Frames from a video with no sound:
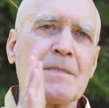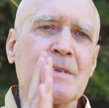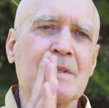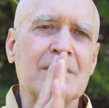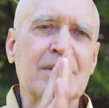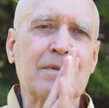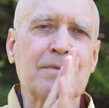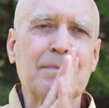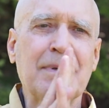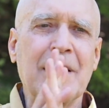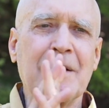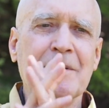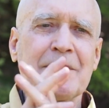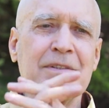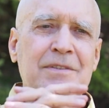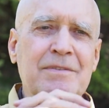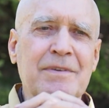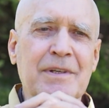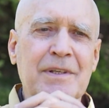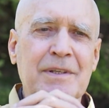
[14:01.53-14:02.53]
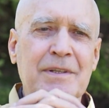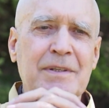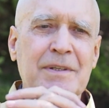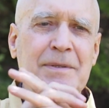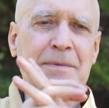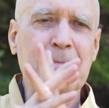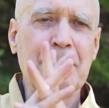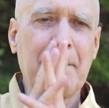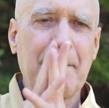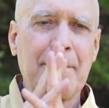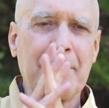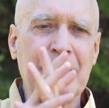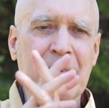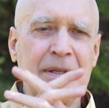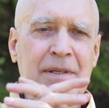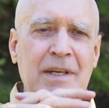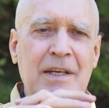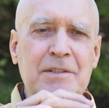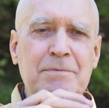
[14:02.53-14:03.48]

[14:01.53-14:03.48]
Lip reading: So bowing is very good, and that's